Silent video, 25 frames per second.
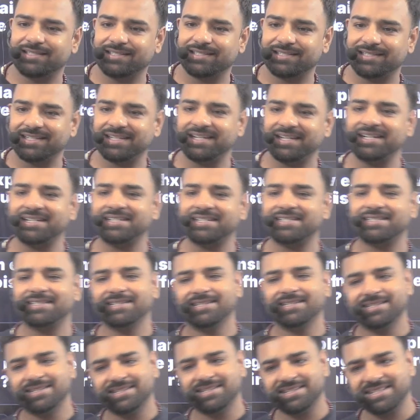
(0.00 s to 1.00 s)
it's
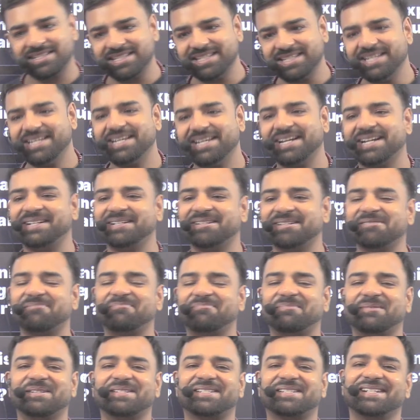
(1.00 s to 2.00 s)
C
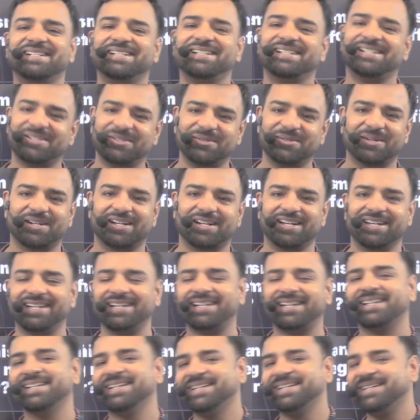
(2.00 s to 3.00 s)
100%. You are
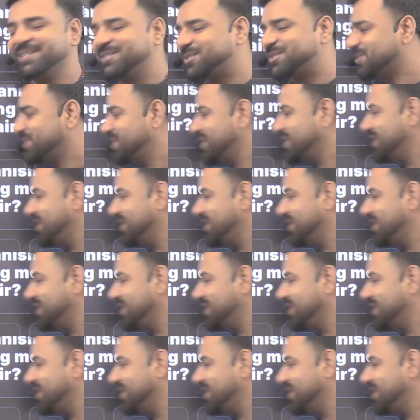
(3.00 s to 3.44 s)
correct. So C is